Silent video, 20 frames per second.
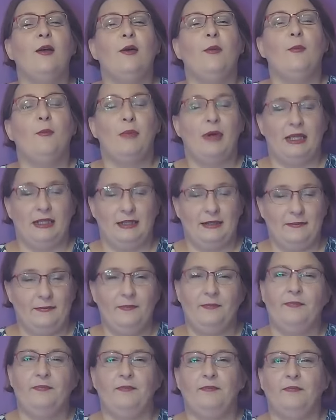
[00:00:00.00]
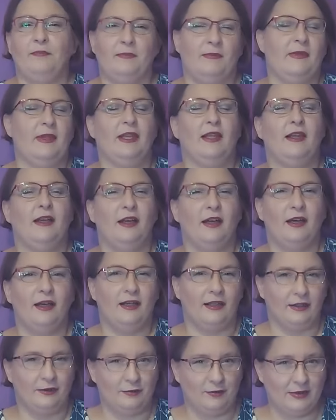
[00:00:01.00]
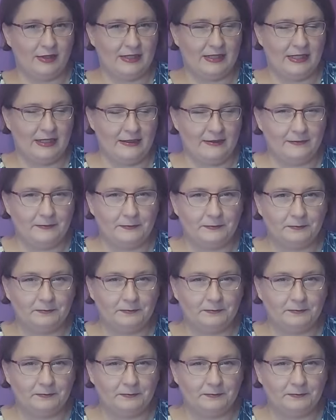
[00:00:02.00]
But it was done,